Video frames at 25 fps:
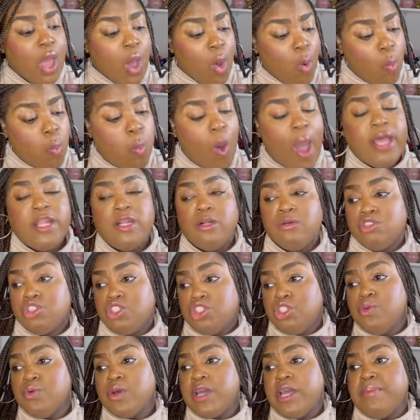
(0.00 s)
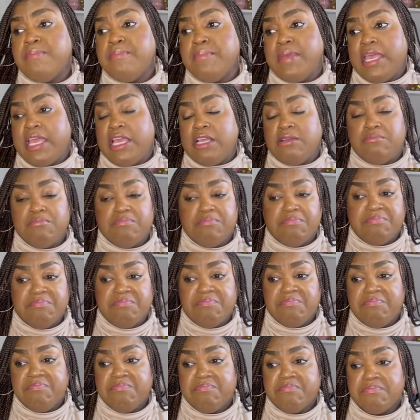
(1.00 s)
why don't you commit
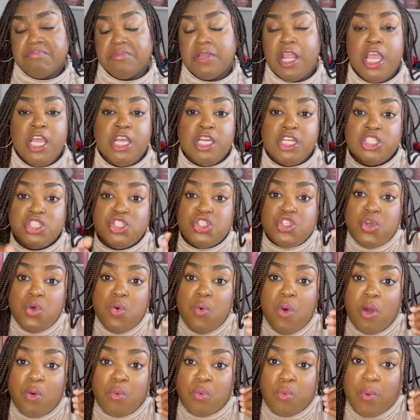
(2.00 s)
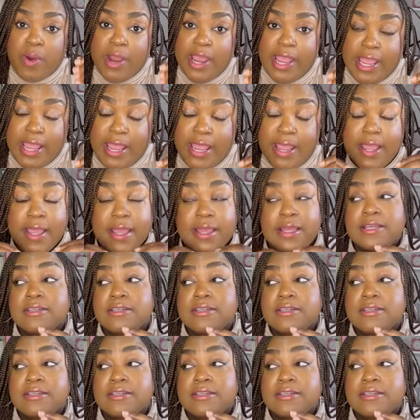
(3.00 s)
to a ring?